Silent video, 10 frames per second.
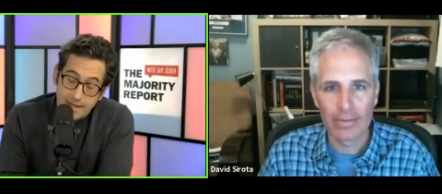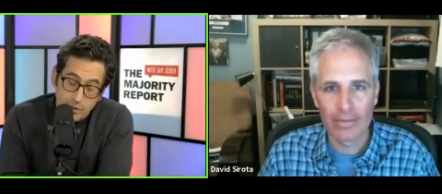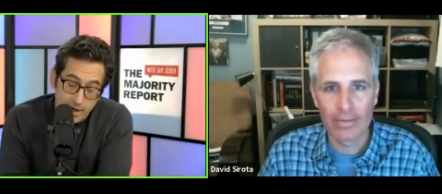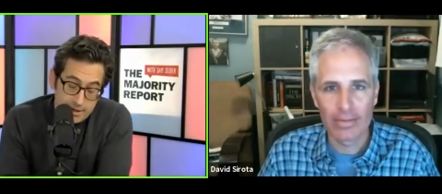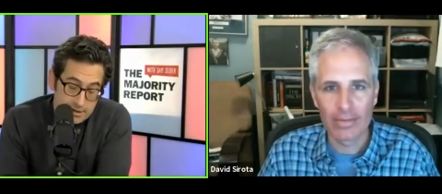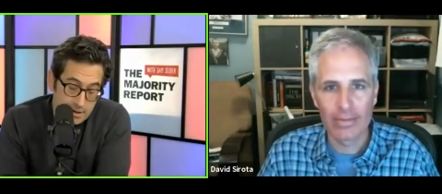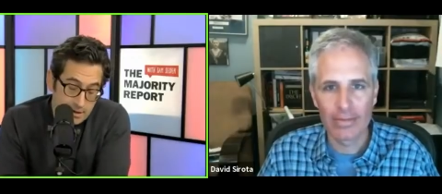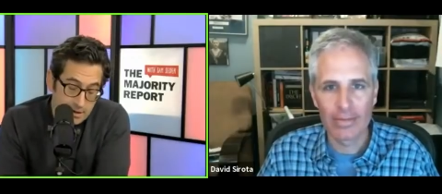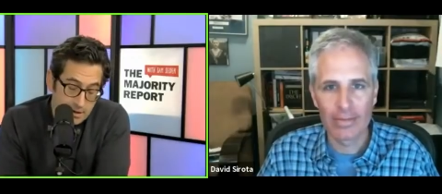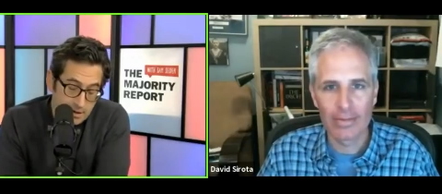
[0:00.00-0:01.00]
Speaker 1: great
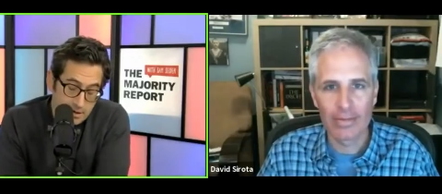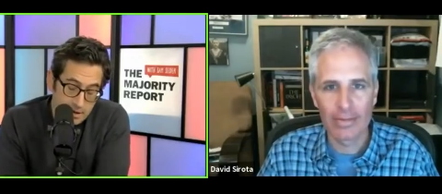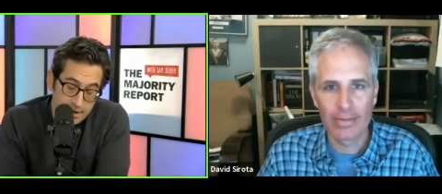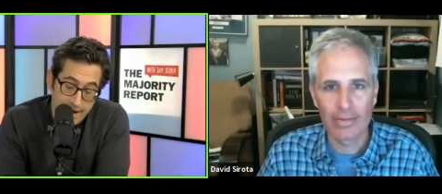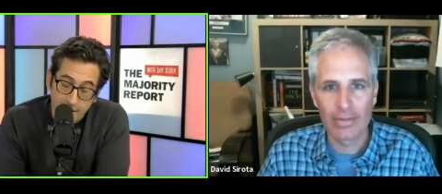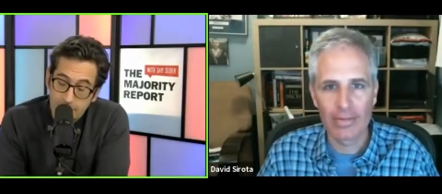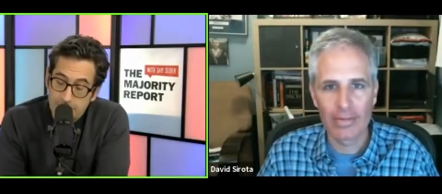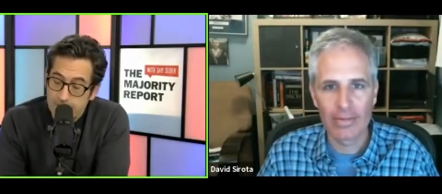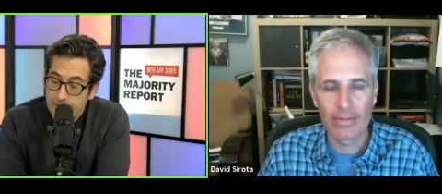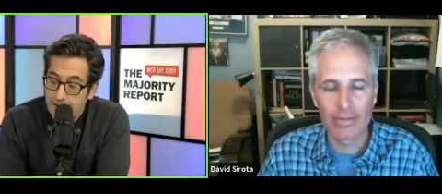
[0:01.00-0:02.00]

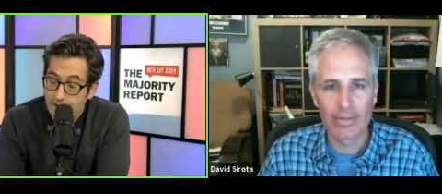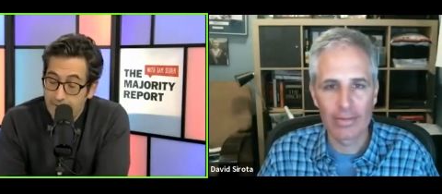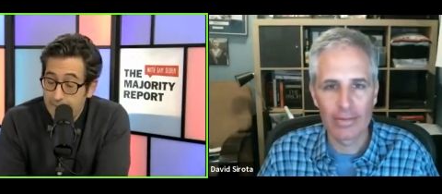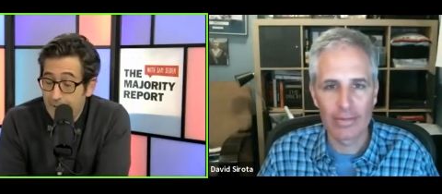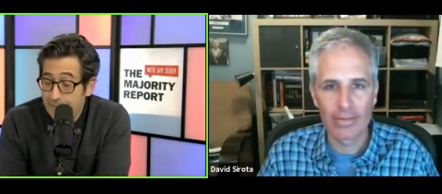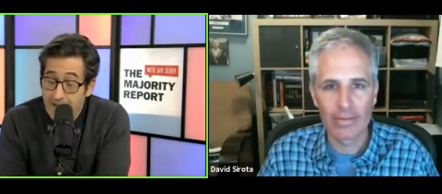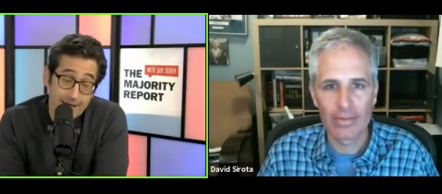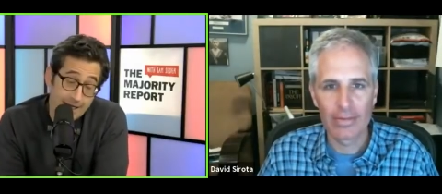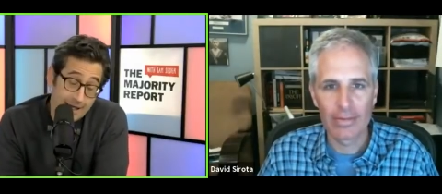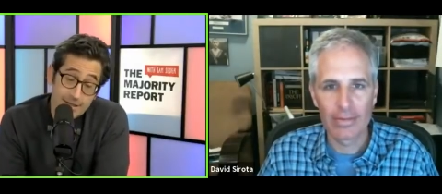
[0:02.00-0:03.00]
analogy. I remember
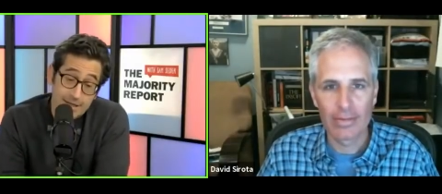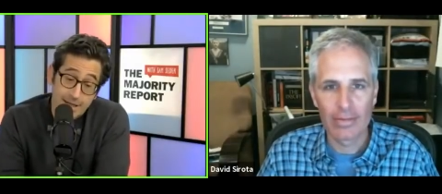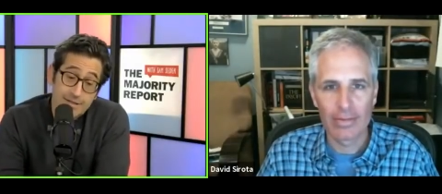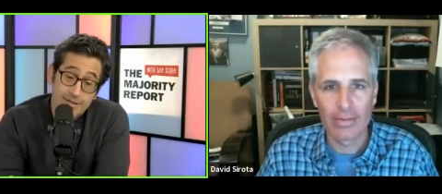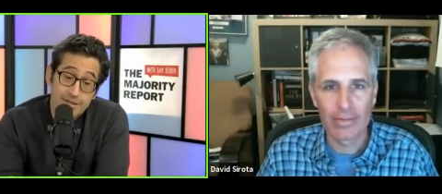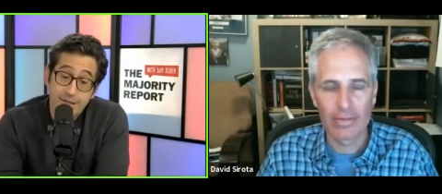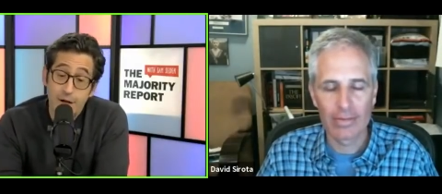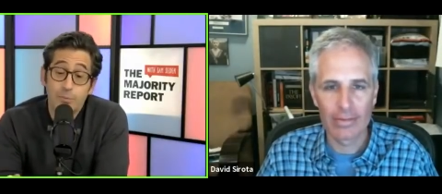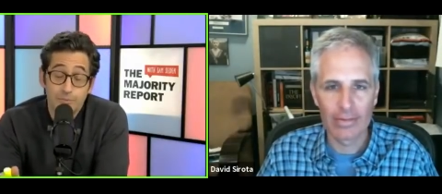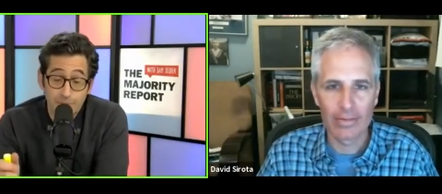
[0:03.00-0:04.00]
that. And you
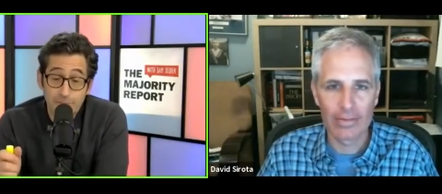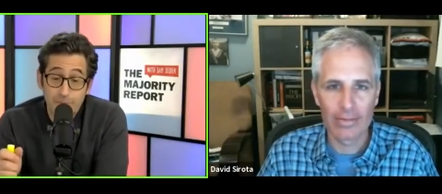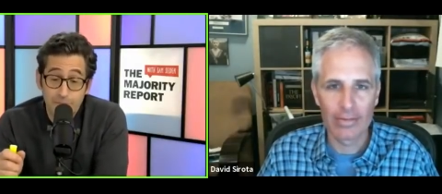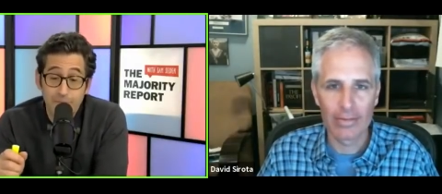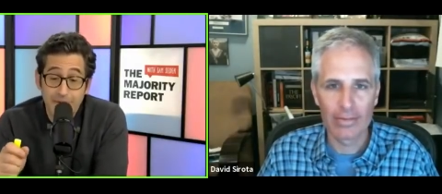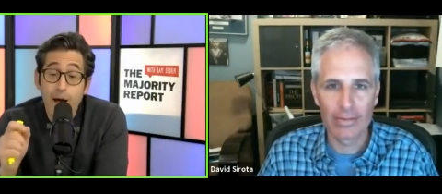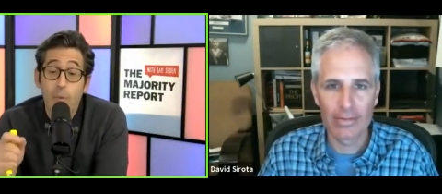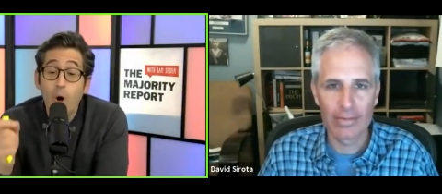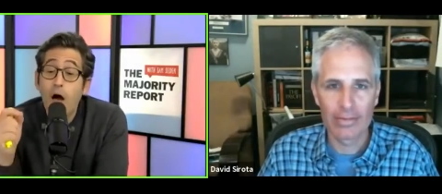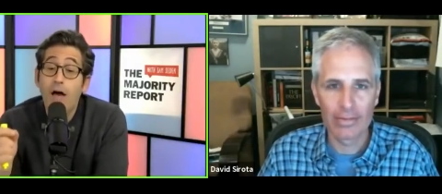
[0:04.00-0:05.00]
know, that
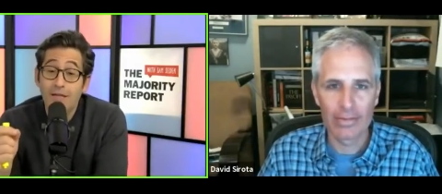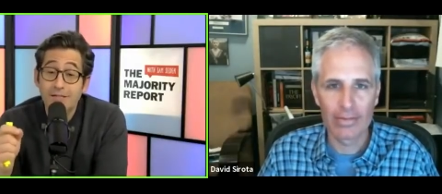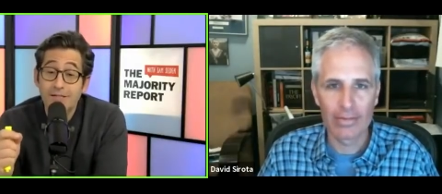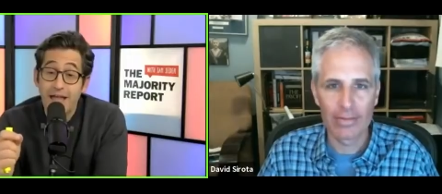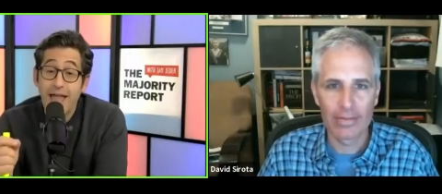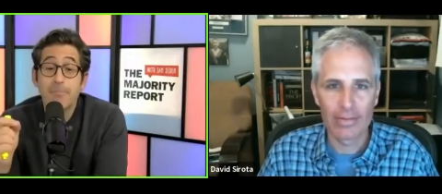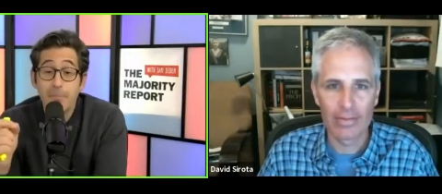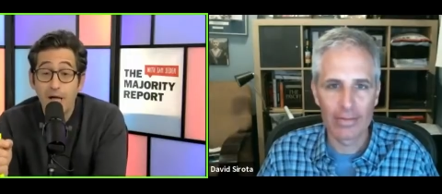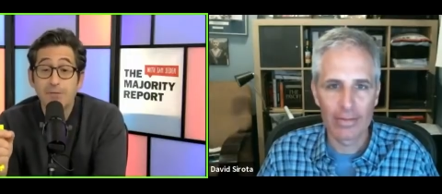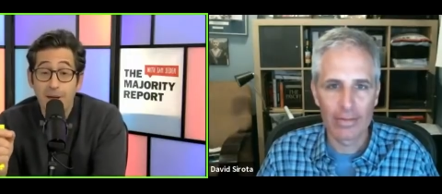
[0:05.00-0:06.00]
was a
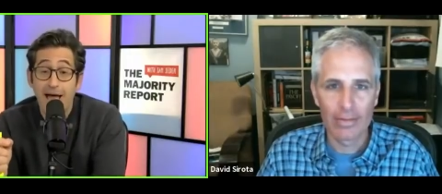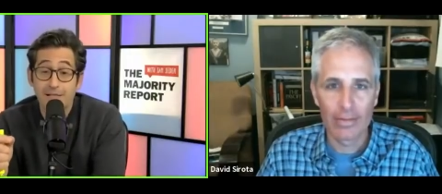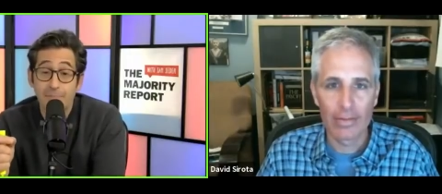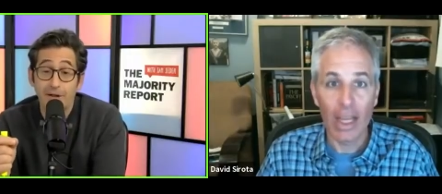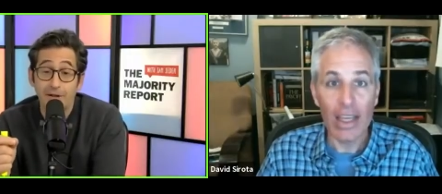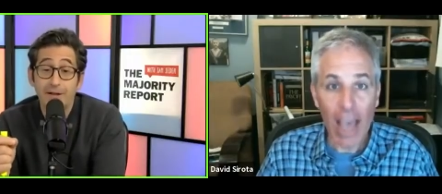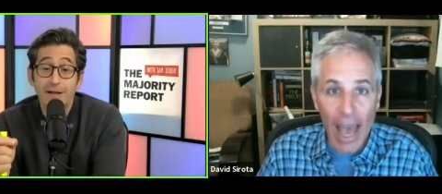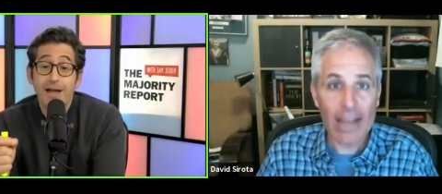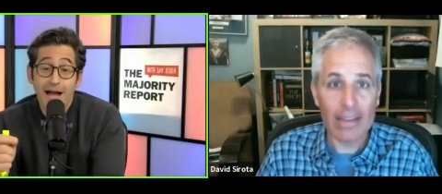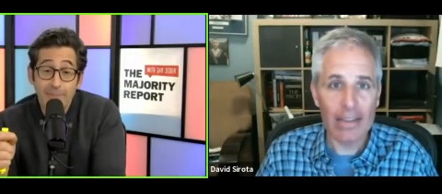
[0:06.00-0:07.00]
must pass bill.
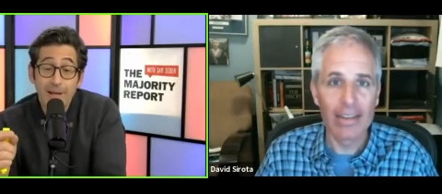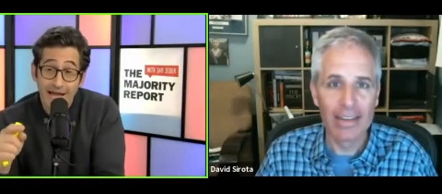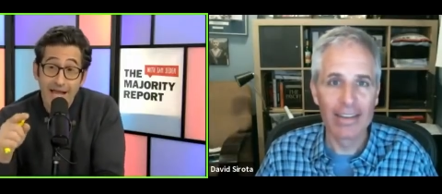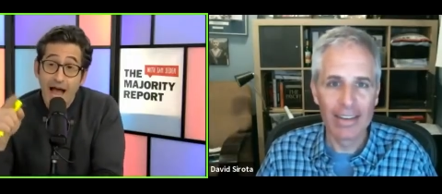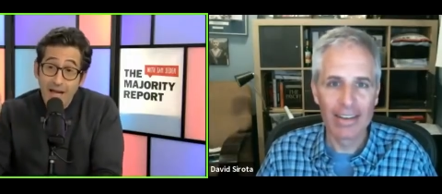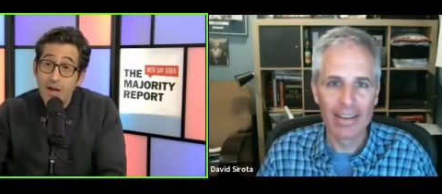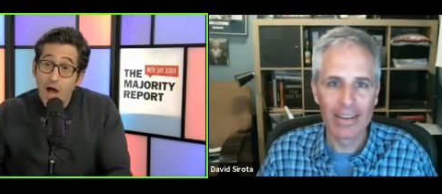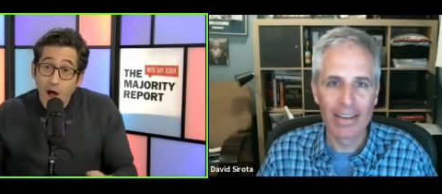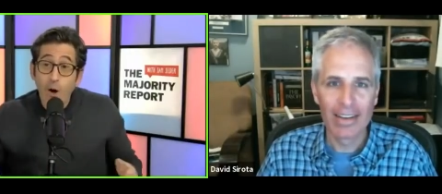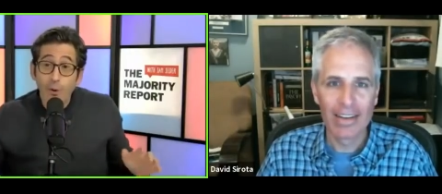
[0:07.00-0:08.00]
Yes. I
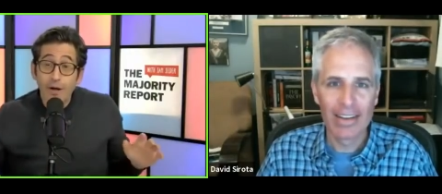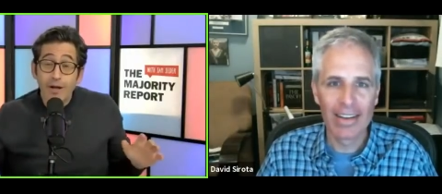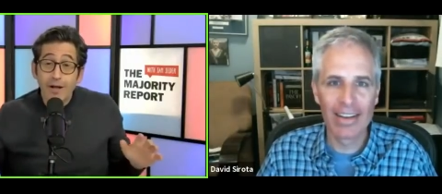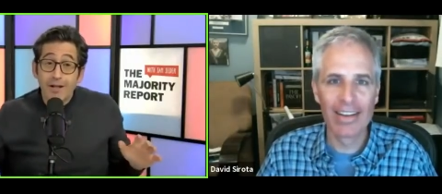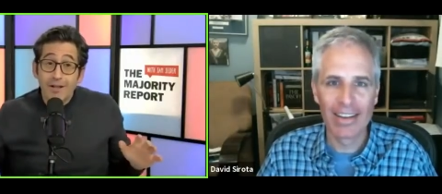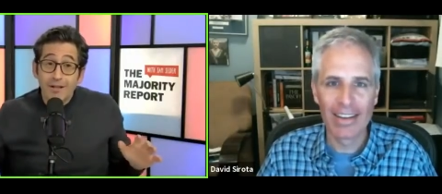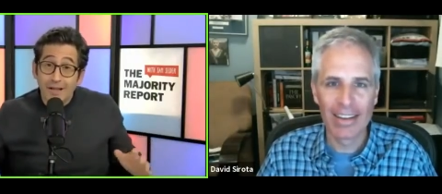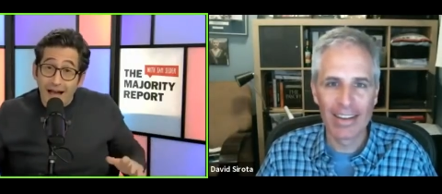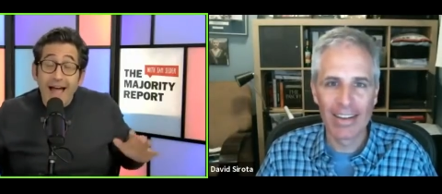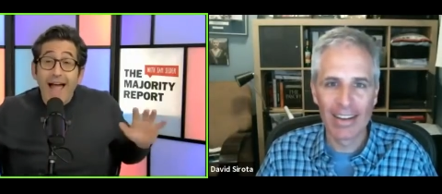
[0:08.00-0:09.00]
know.
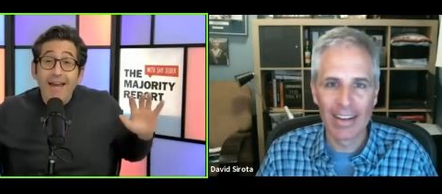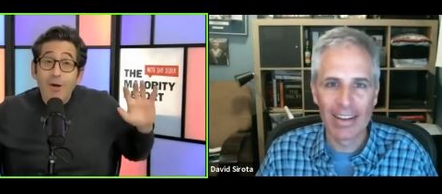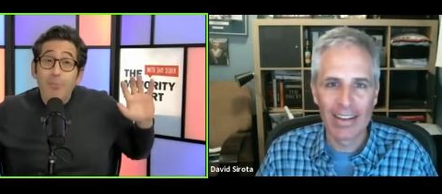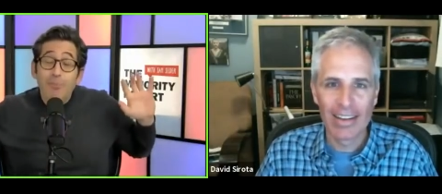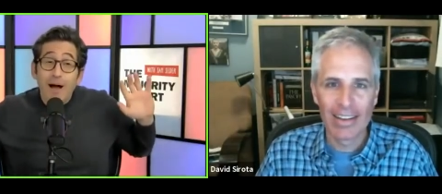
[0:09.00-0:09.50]
I knew